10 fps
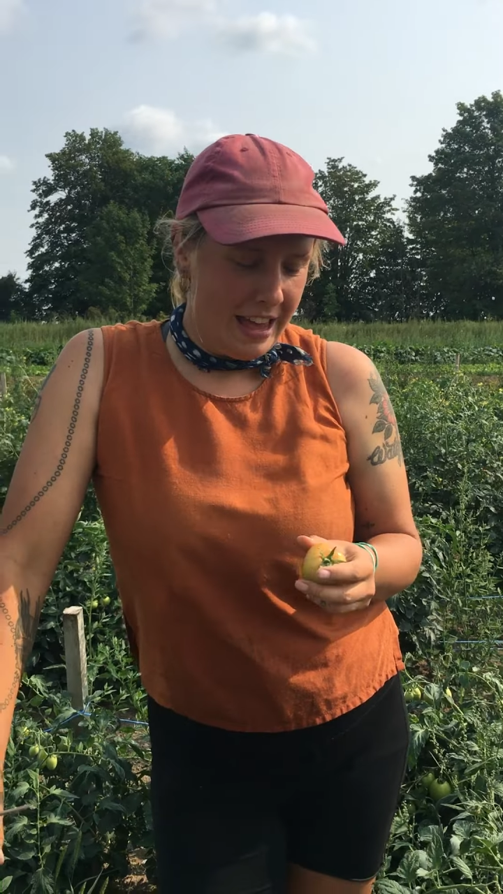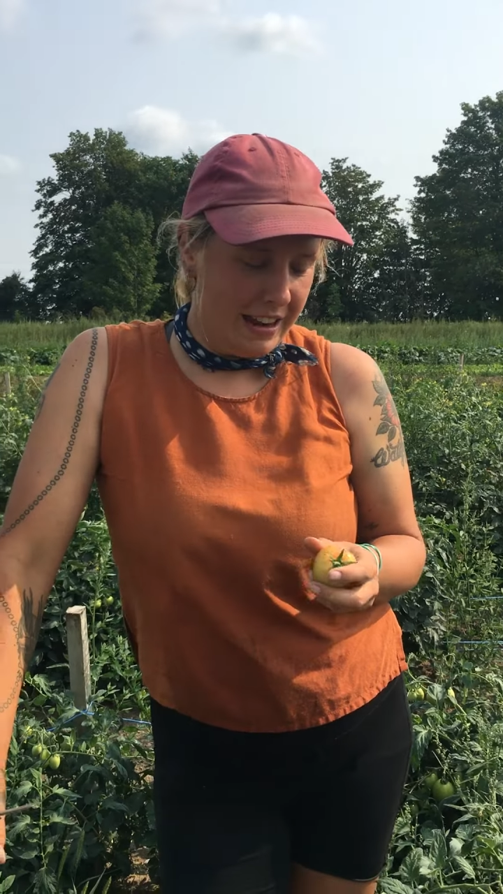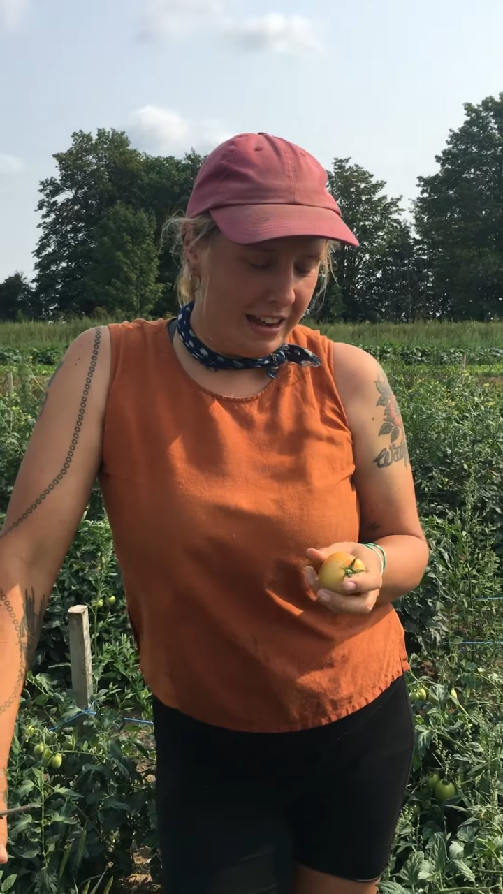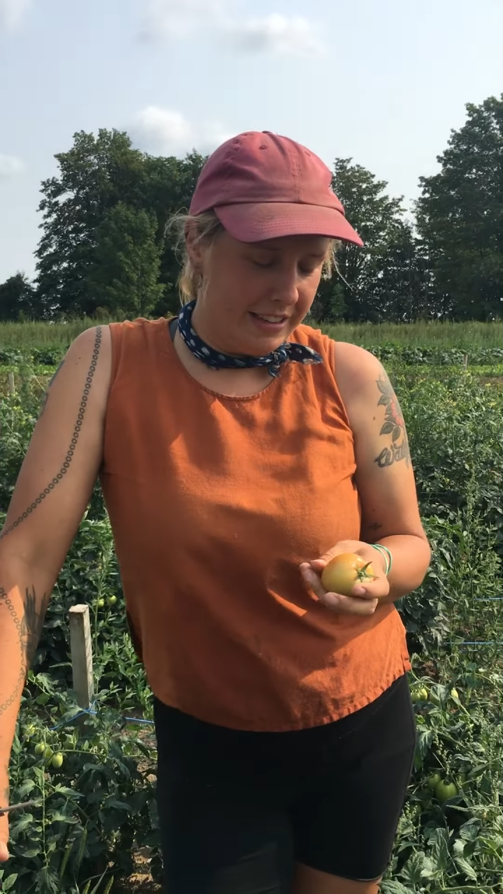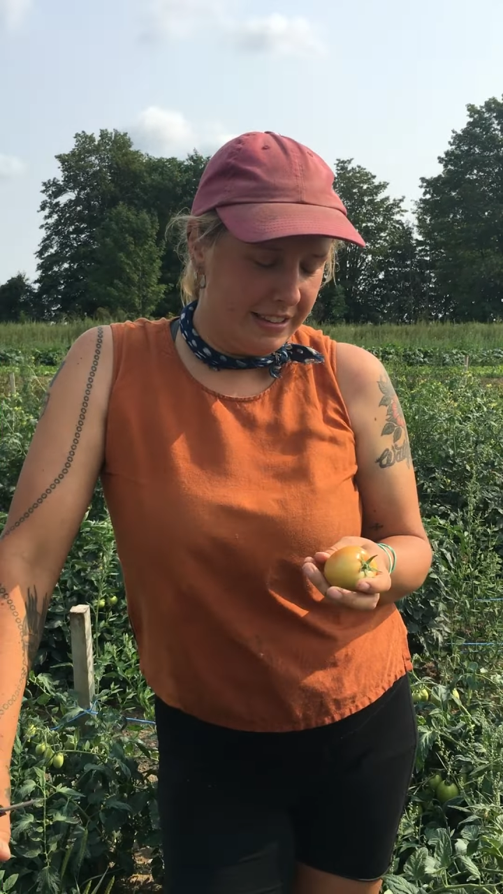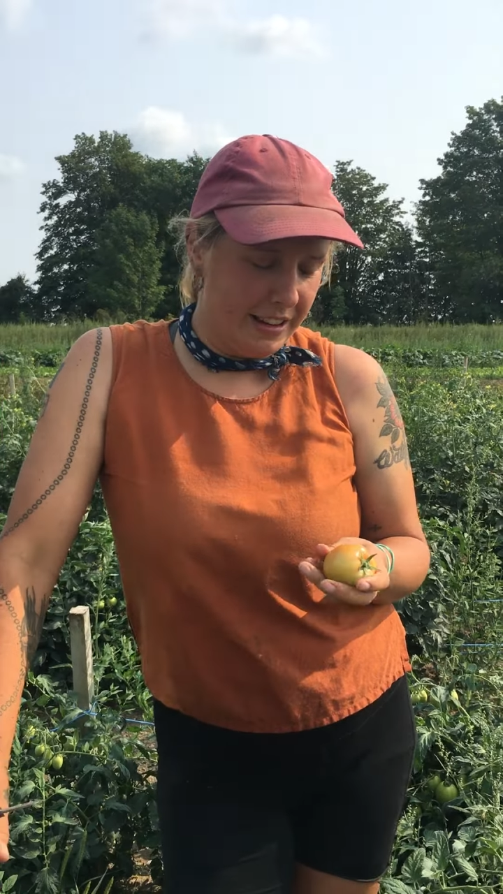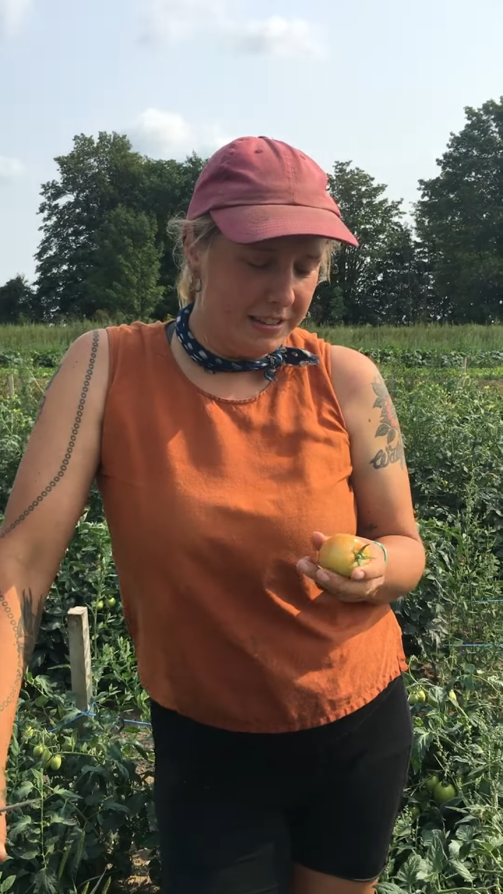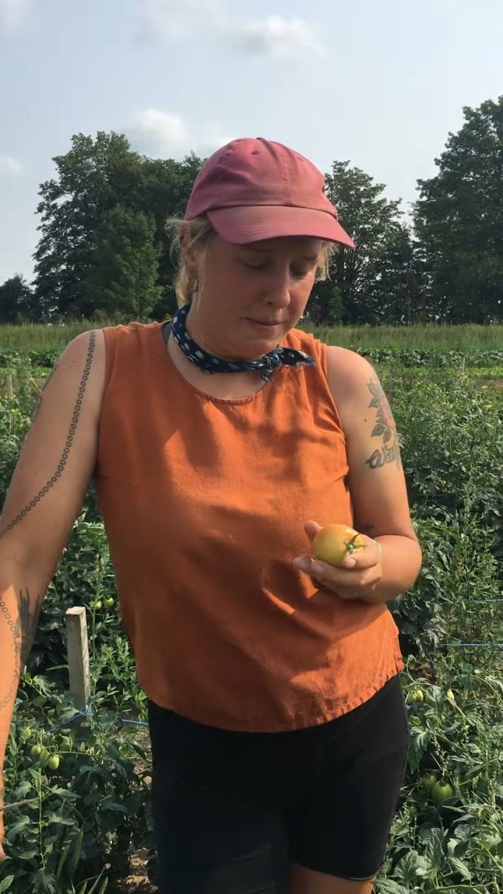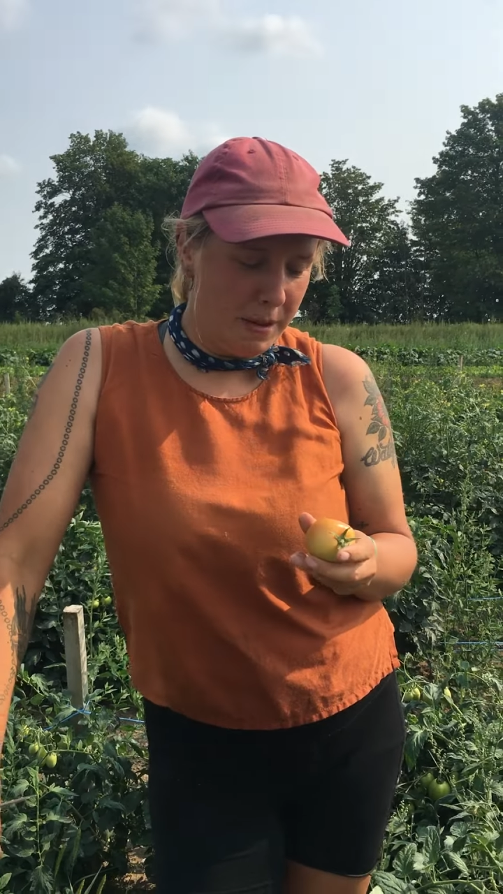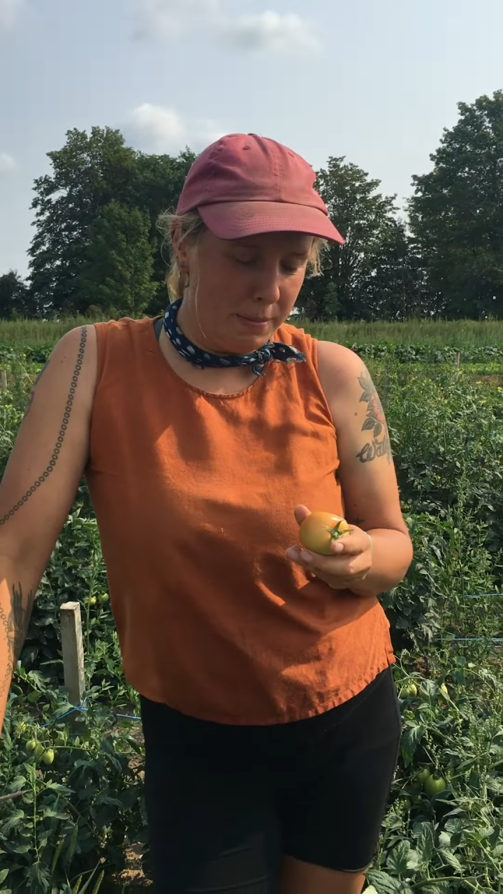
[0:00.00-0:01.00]
and I
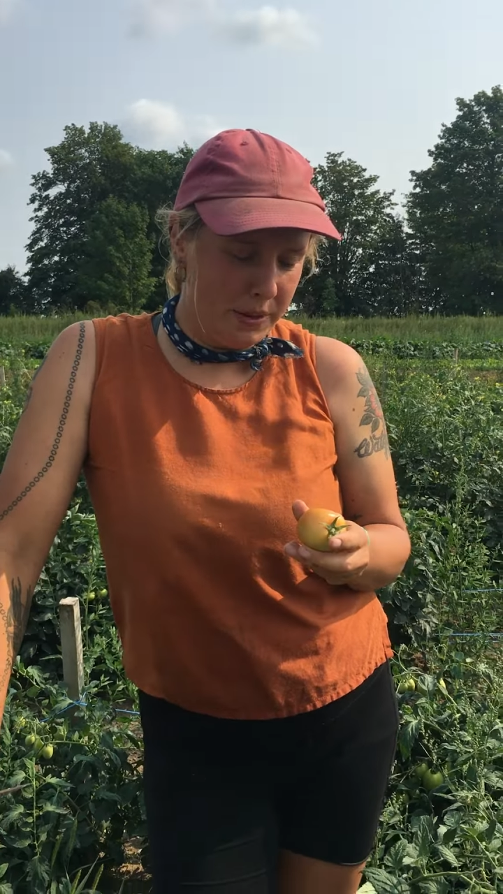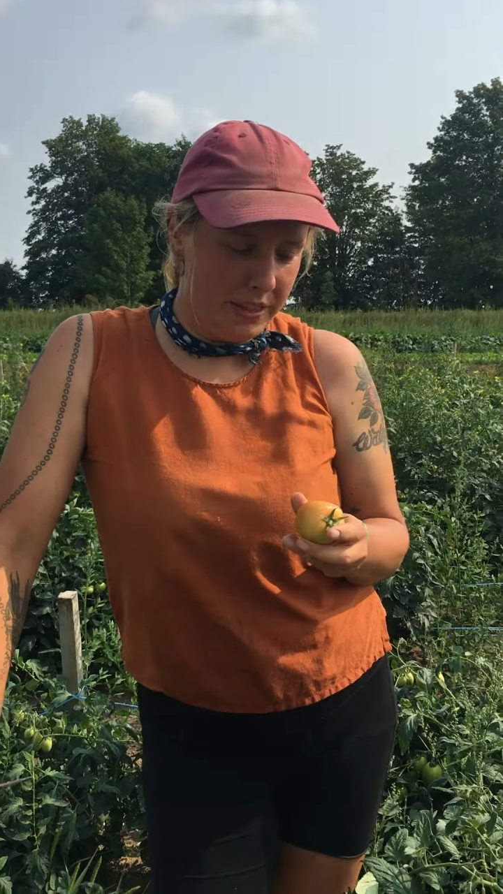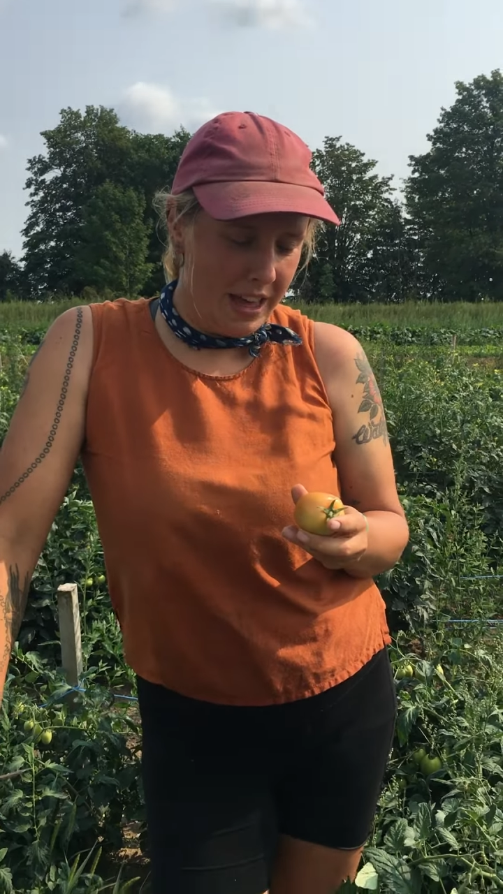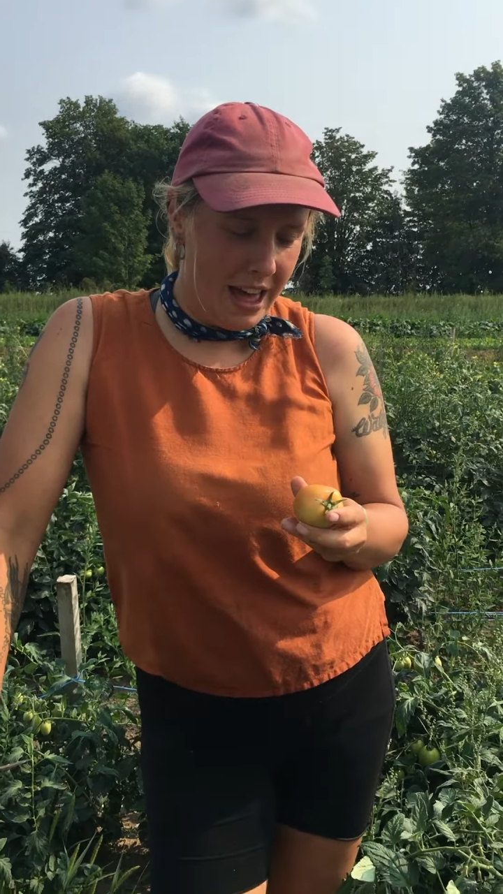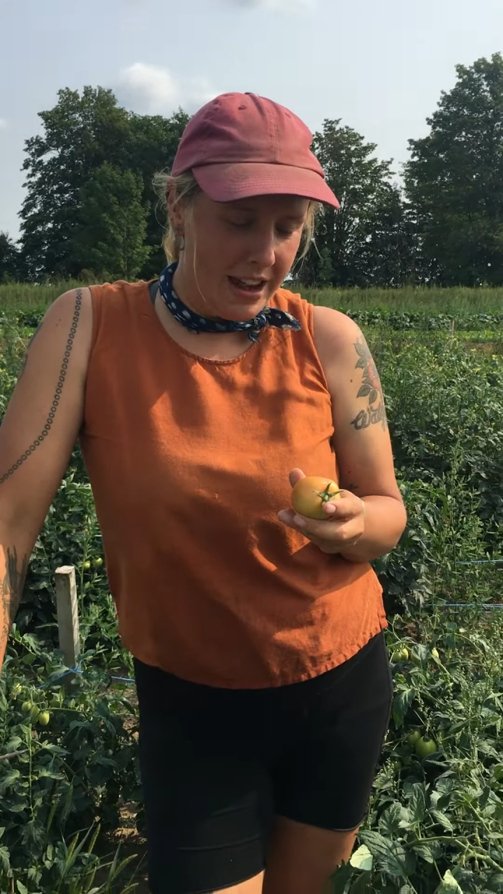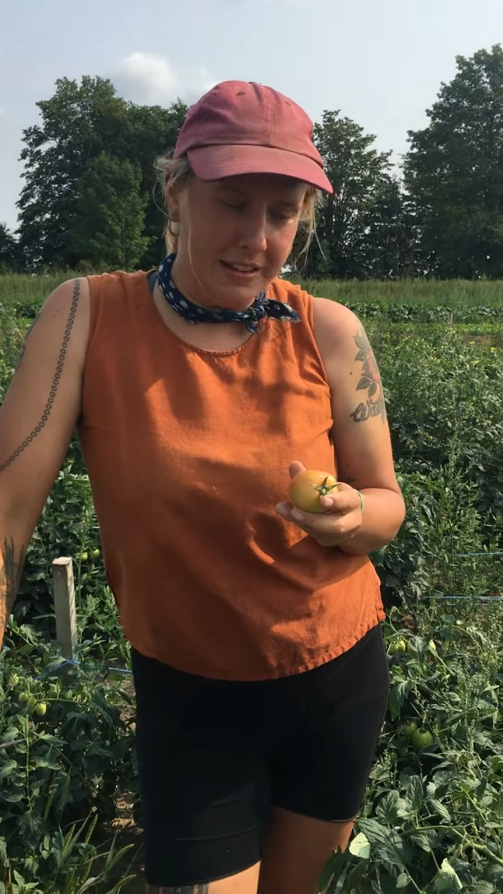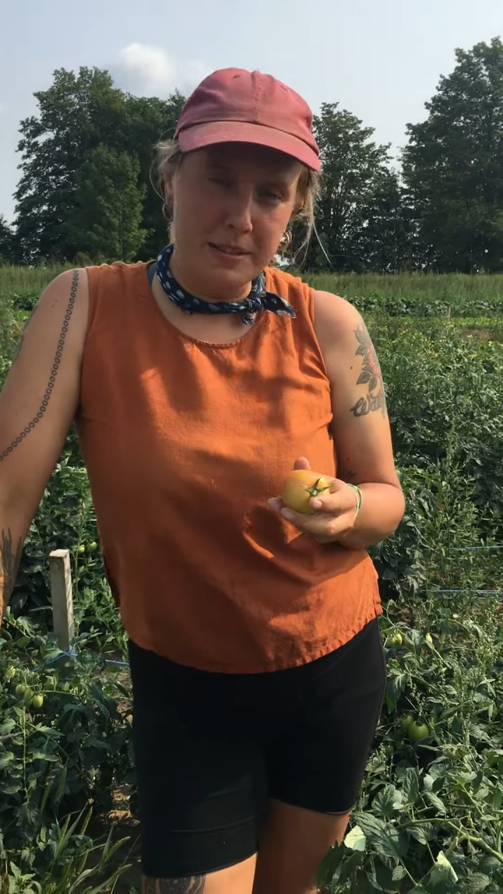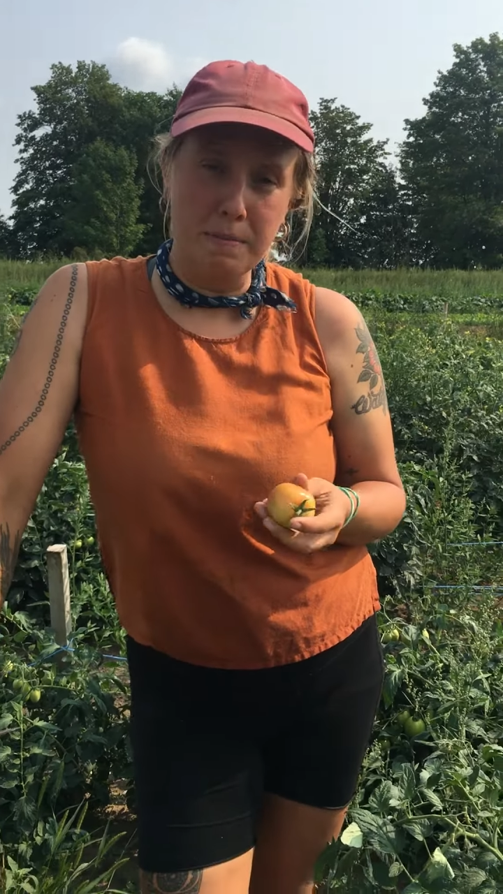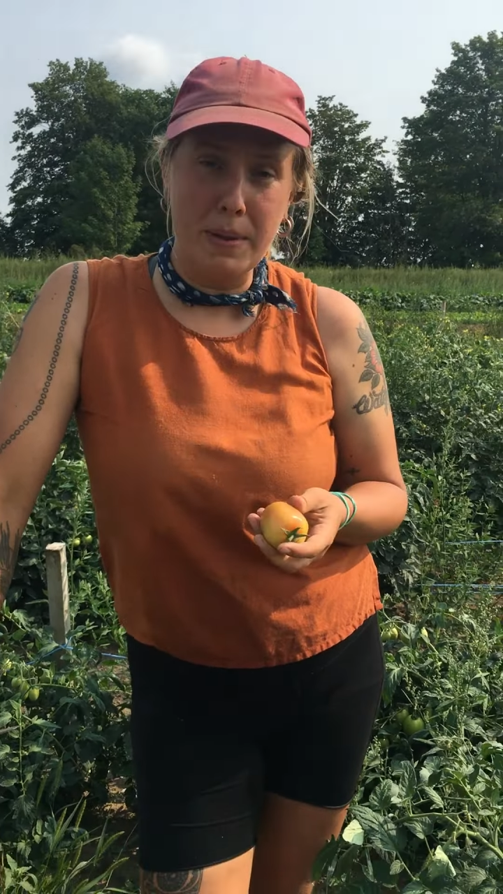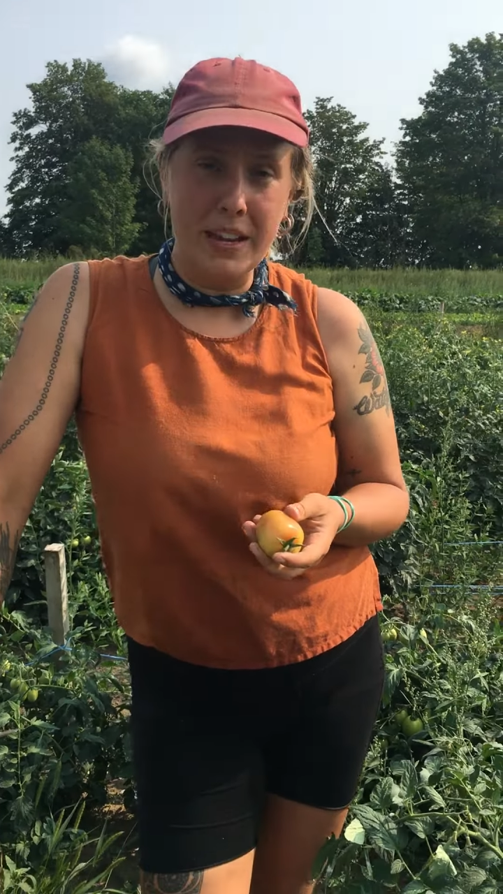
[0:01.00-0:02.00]
slice them up with that and some